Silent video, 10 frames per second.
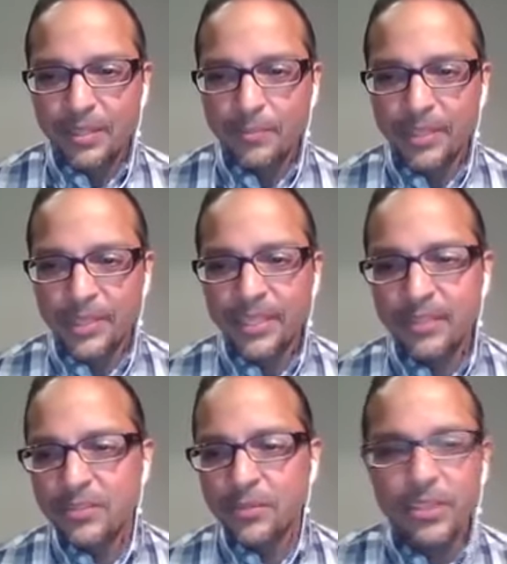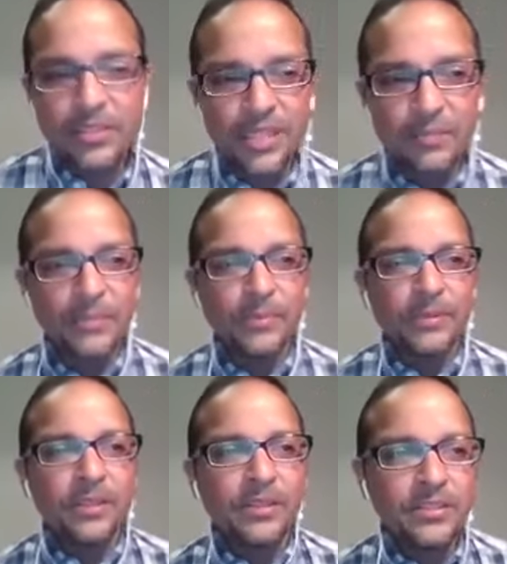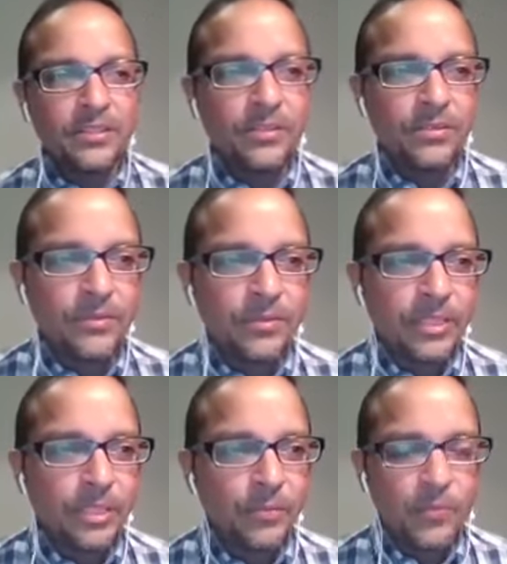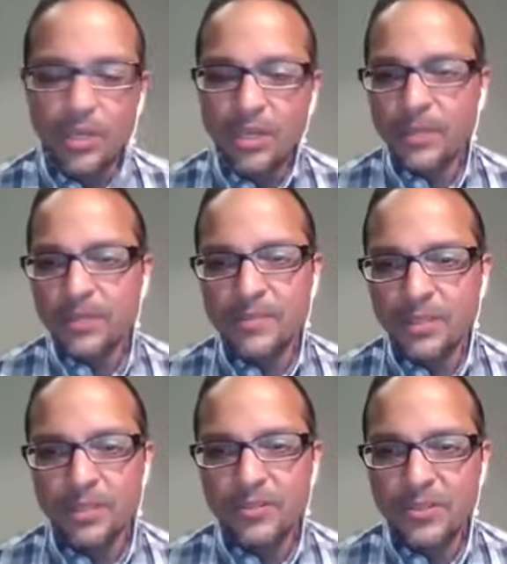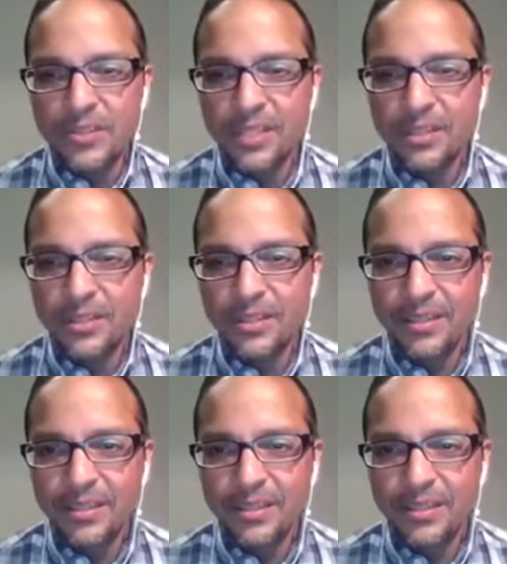But yeah, so we just get people on to, talk about something interesting.